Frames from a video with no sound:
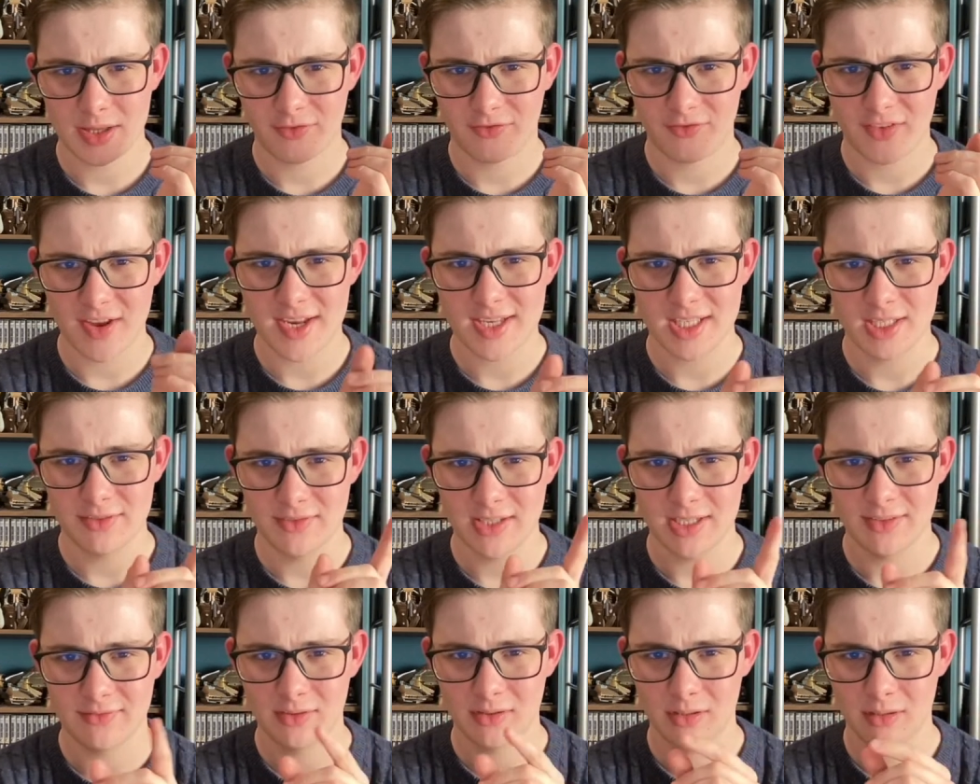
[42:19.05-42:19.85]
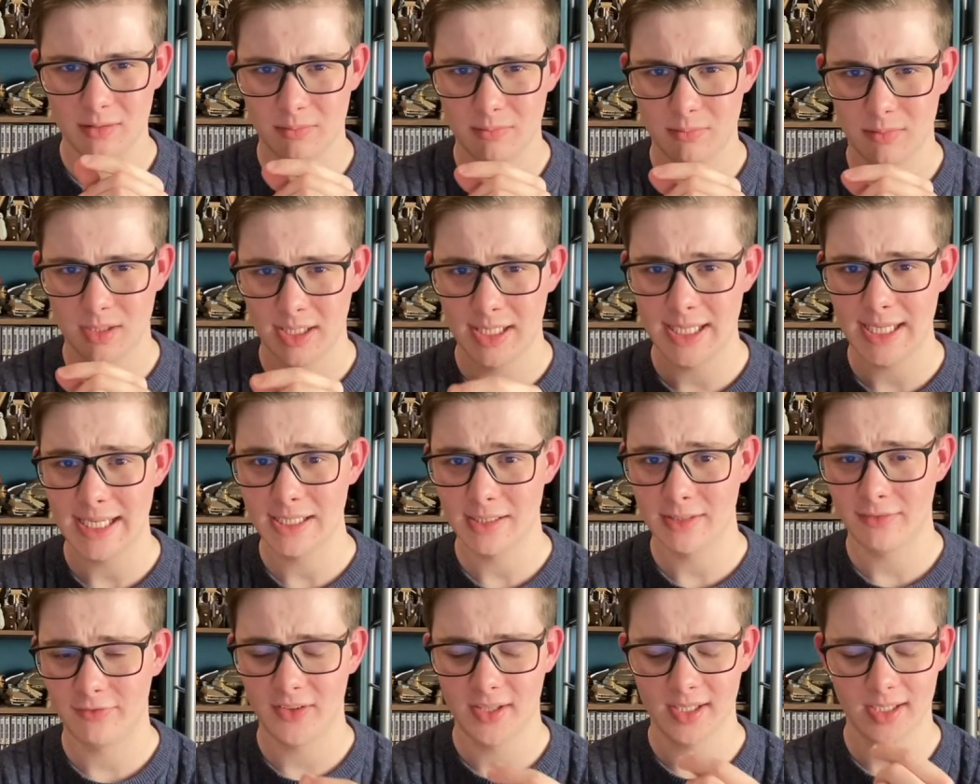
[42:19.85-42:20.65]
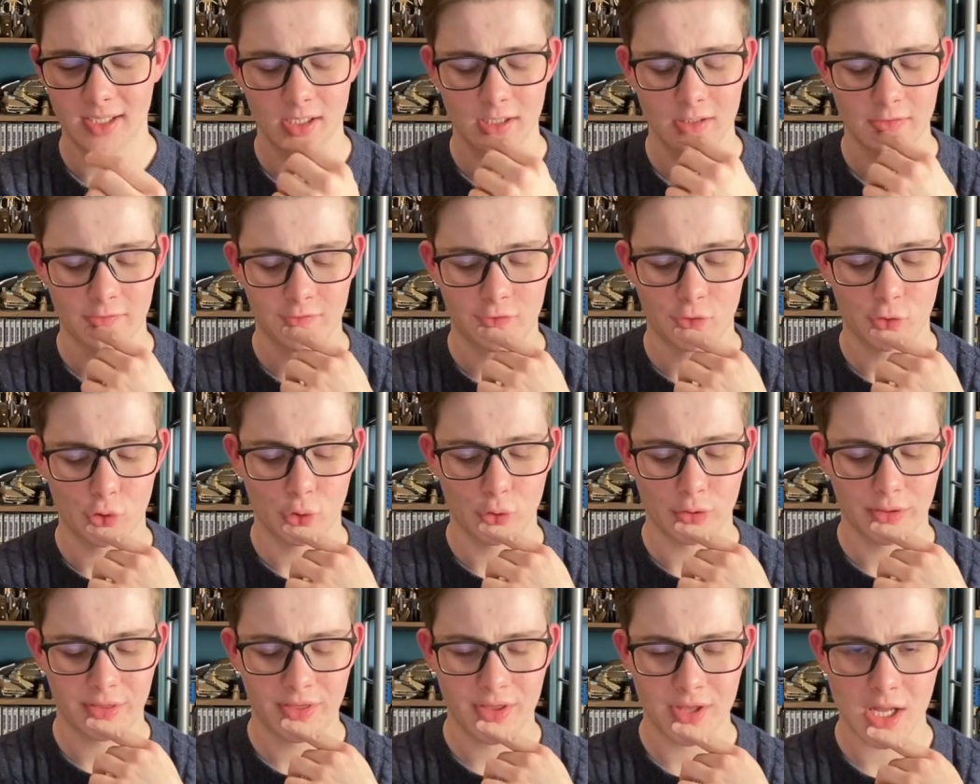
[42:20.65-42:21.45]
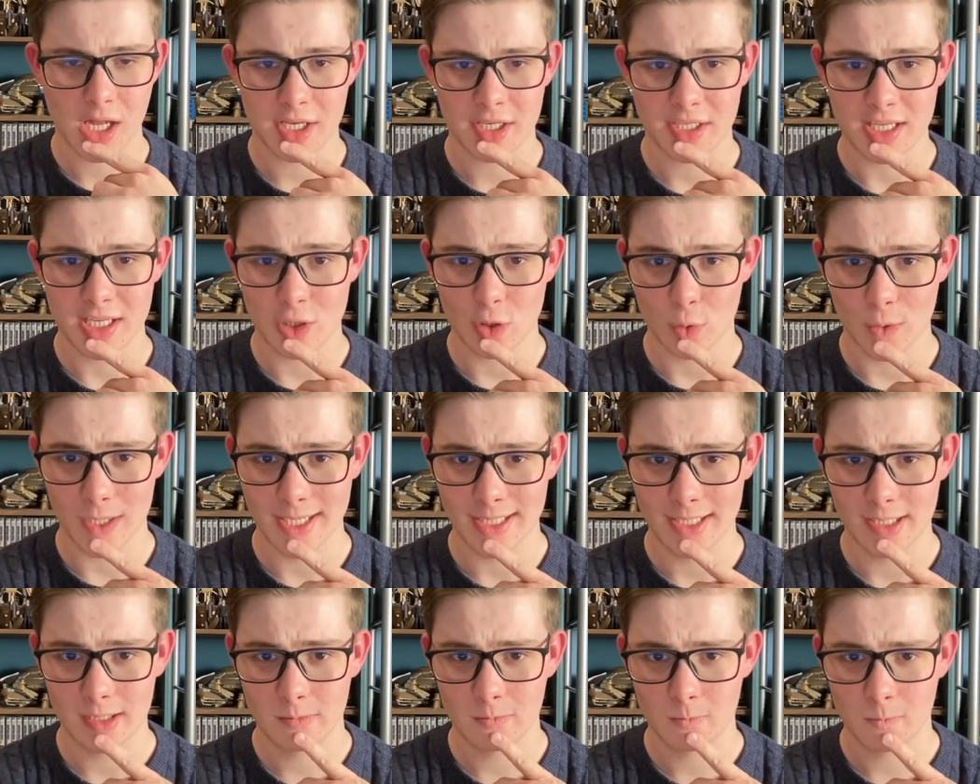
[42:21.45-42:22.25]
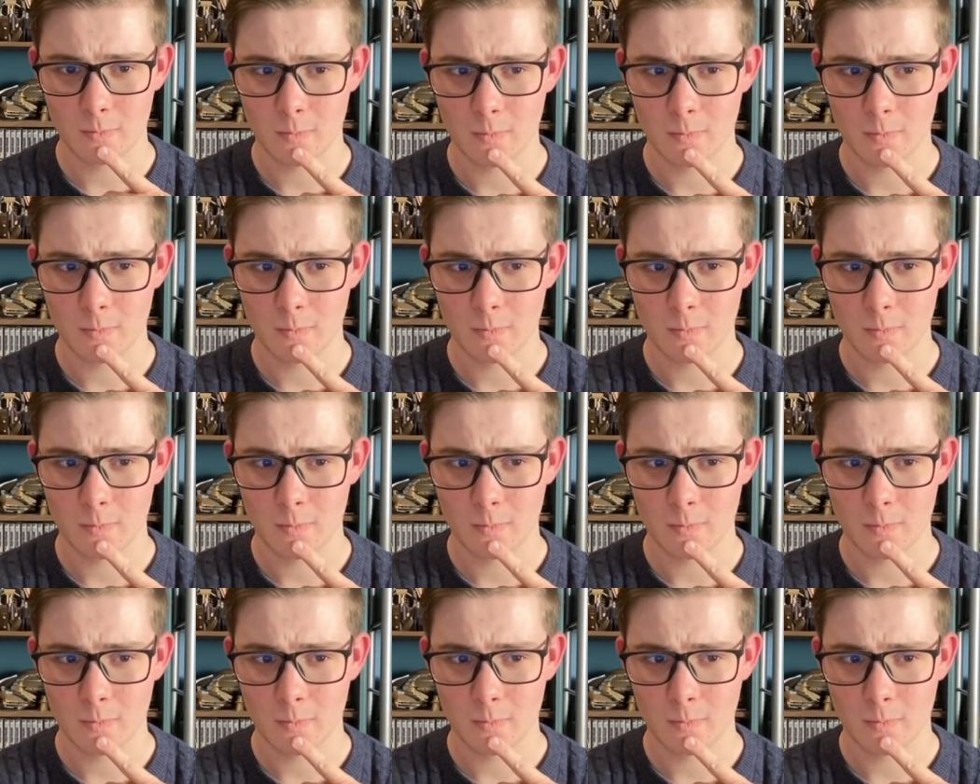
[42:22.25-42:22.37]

the Face of Evil Leela figure for 30 quid